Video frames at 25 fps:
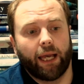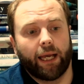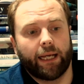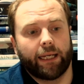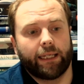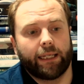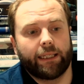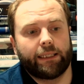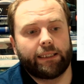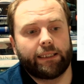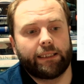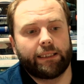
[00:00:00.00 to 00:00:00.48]

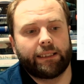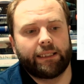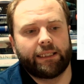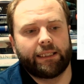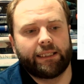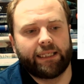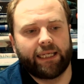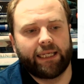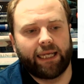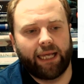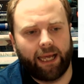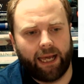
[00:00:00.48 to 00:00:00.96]

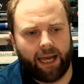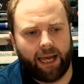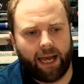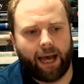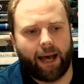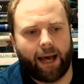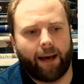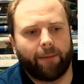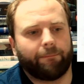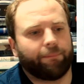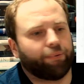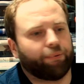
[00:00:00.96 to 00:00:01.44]

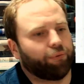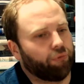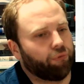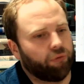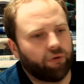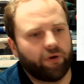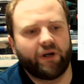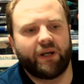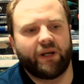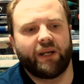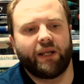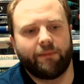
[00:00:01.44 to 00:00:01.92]
Yeah,
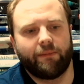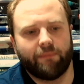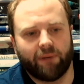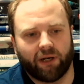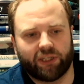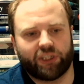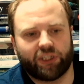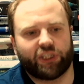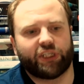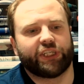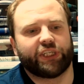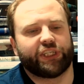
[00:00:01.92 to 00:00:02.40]
pretty
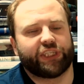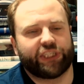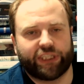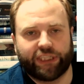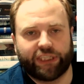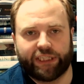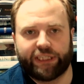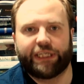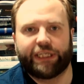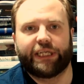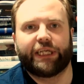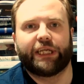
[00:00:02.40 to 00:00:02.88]
much as
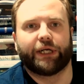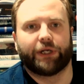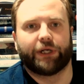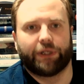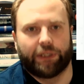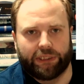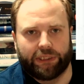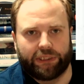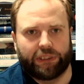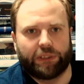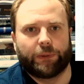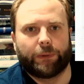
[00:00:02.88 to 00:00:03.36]
senior
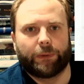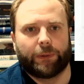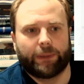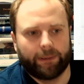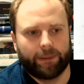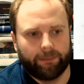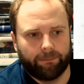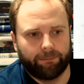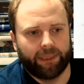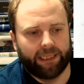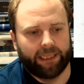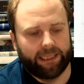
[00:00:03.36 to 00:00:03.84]
as you
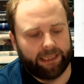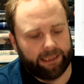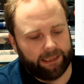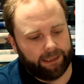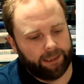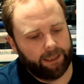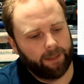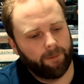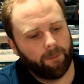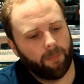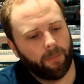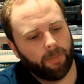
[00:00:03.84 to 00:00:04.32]
can be.
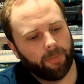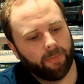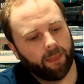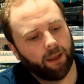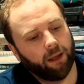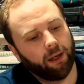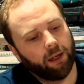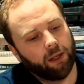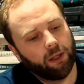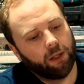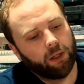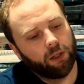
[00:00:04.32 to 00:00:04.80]

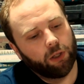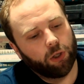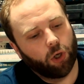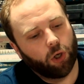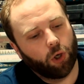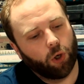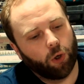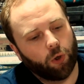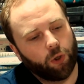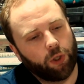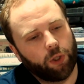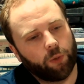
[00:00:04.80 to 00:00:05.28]

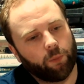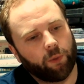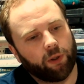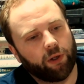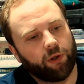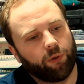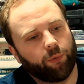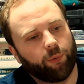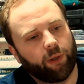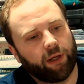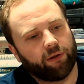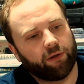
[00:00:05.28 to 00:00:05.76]
Only one
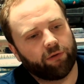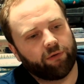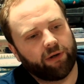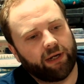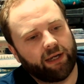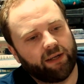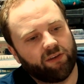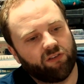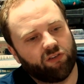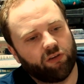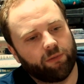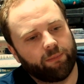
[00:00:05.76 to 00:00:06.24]
who
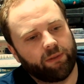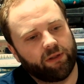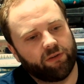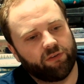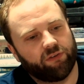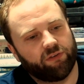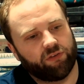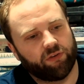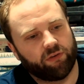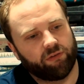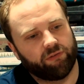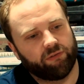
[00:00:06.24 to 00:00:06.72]
outranks him is St.